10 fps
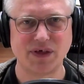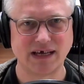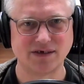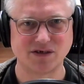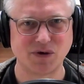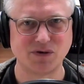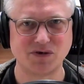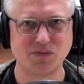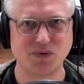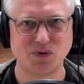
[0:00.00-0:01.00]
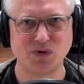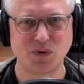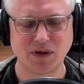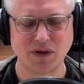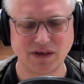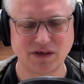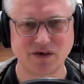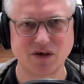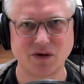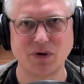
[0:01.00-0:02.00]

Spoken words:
I think the compulsion to complete